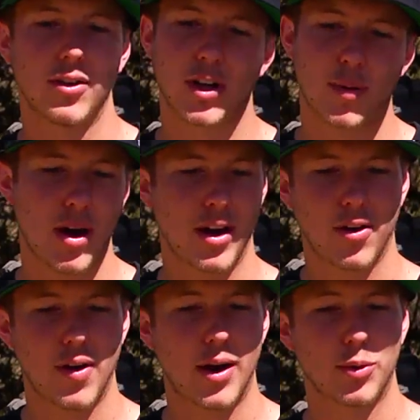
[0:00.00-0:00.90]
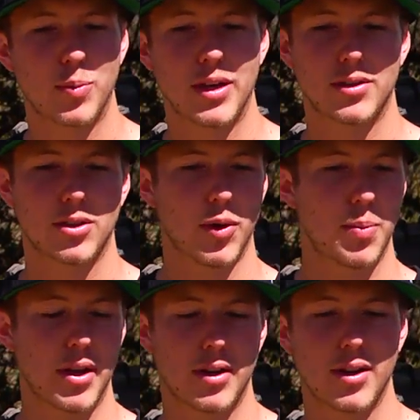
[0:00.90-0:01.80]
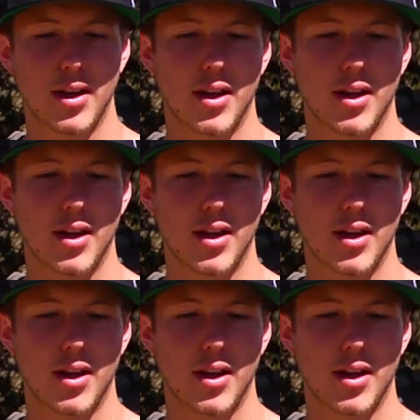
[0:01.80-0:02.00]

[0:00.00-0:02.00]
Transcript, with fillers: He'll come out here ride with me. So we've been